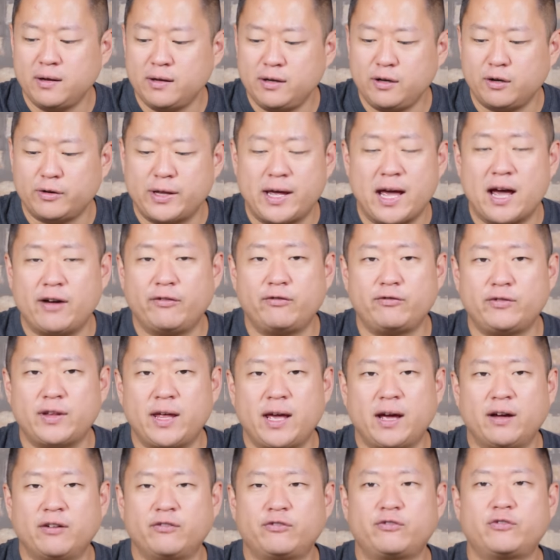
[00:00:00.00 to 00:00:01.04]
you know, they have they
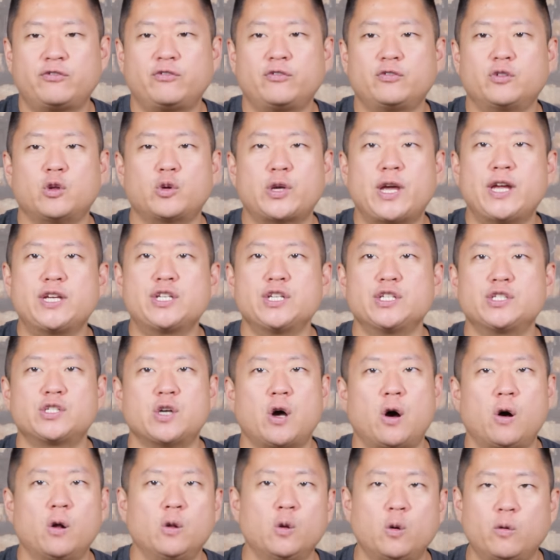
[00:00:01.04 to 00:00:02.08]
have locations
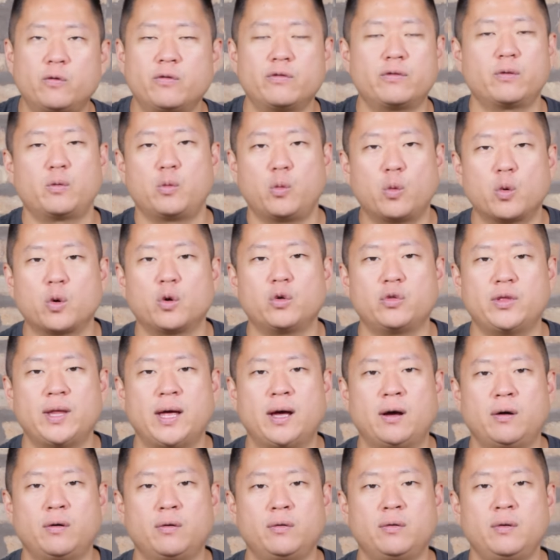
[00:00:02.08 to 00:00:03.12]
all over the world
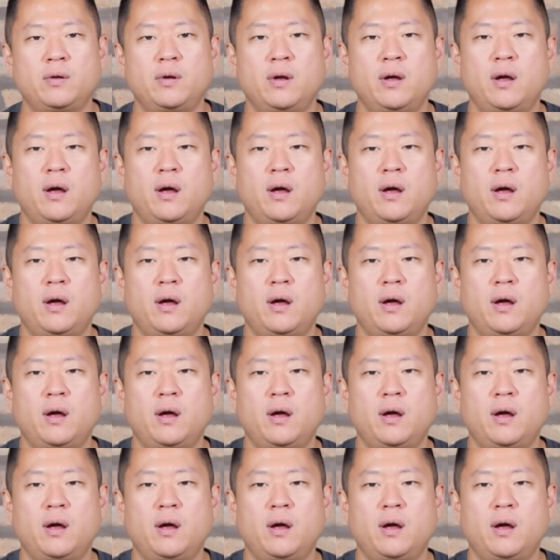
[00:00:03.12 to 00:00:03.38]
now.